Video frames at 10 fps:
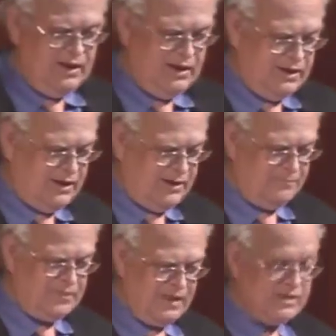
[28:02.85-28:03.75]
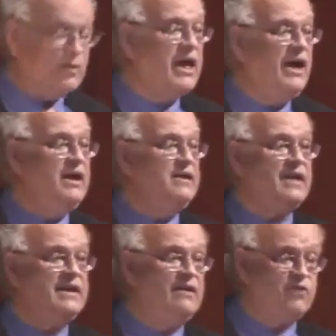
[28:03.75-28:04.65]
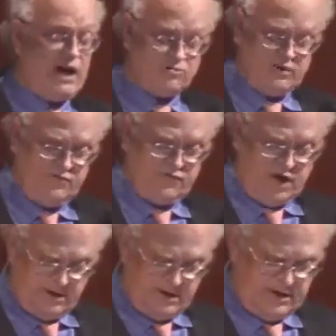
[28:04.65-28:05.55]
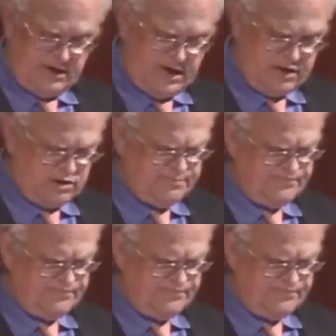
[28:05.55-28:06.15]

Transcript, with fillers: Um, it's okay, they never actually fired it in anger.